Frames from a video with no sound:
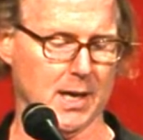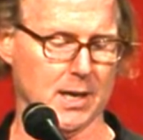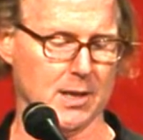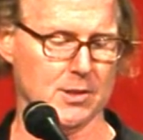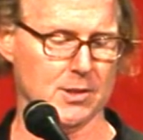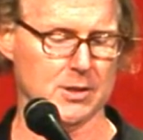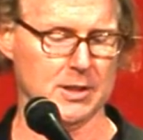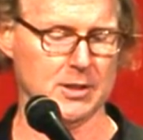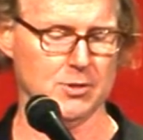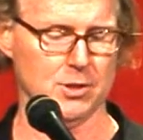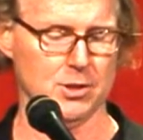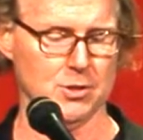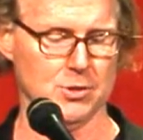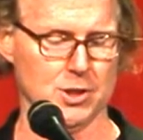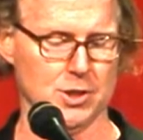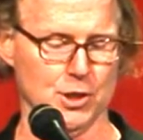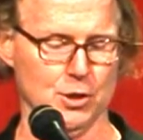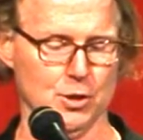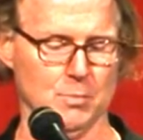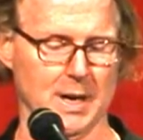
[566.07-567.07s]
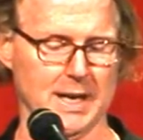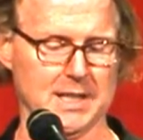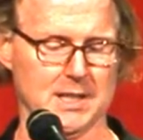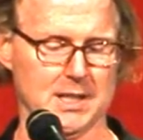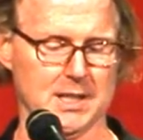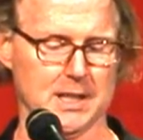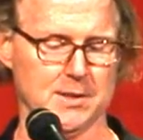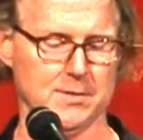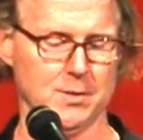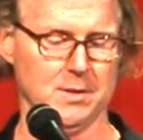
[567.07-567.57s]
honor to introduce to you my
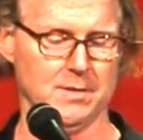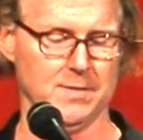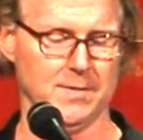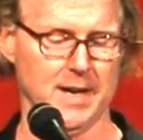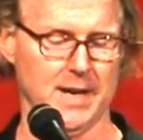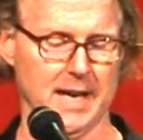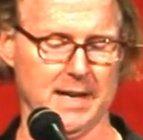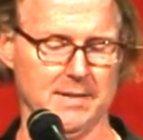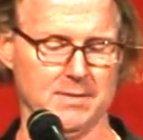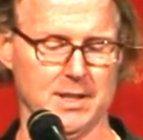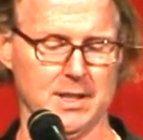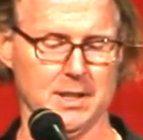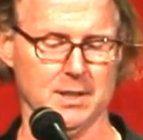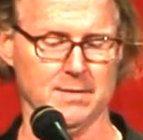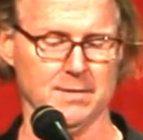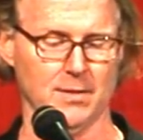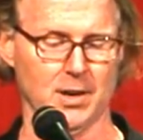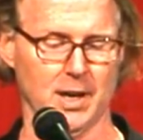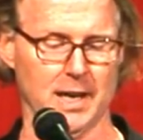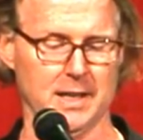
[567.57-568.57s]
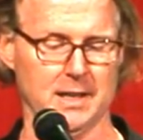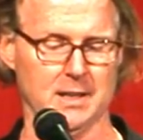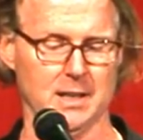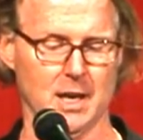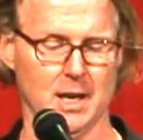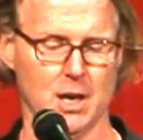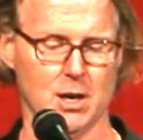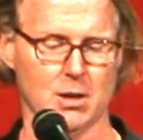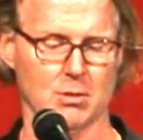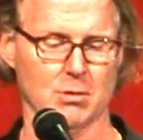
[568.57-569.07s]
six foot five dear friend,
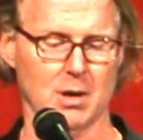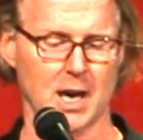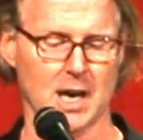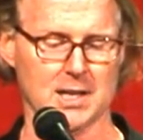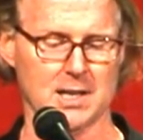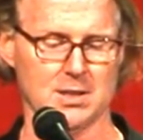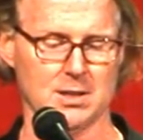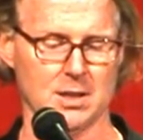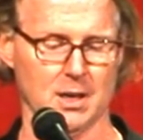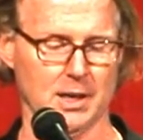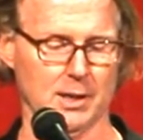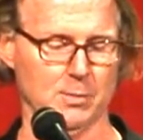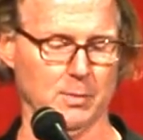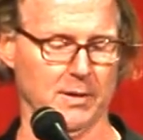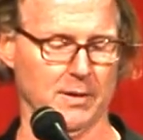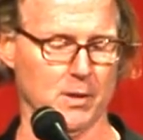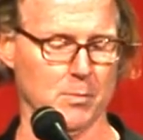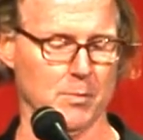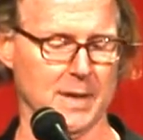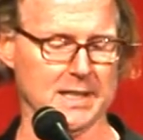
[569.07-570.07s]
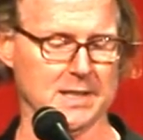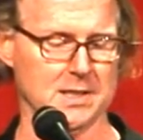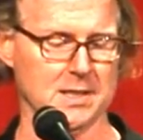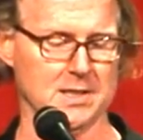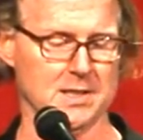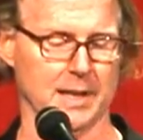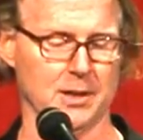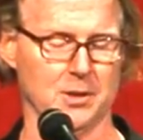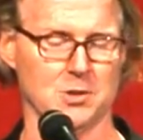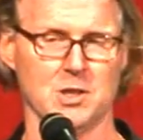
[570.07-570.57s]
rock star, and one of the best
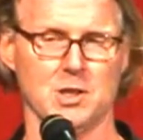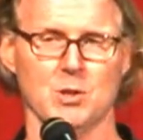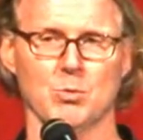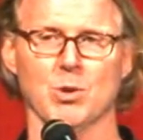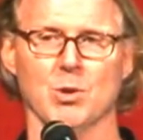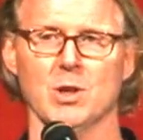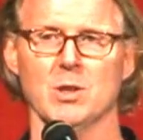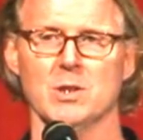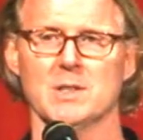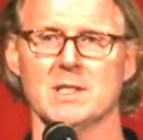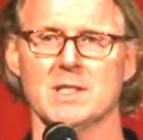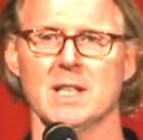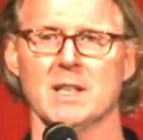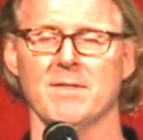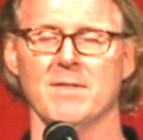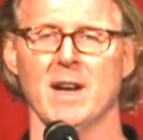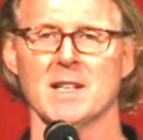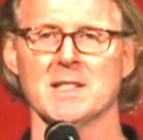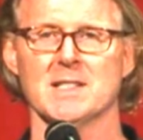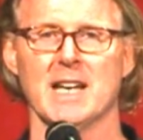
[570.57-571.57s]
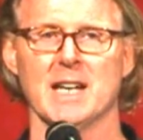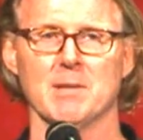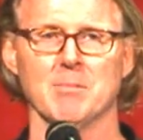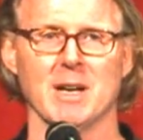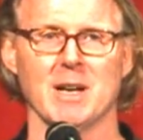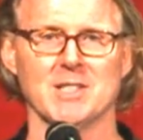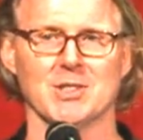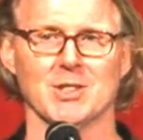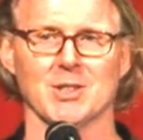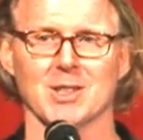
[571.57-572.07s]
designers in the world, Stefan
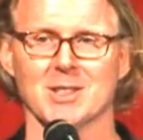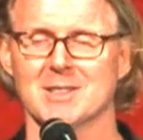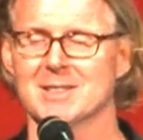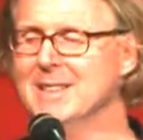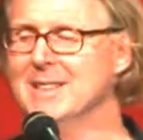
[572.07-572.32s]
Sagmeister.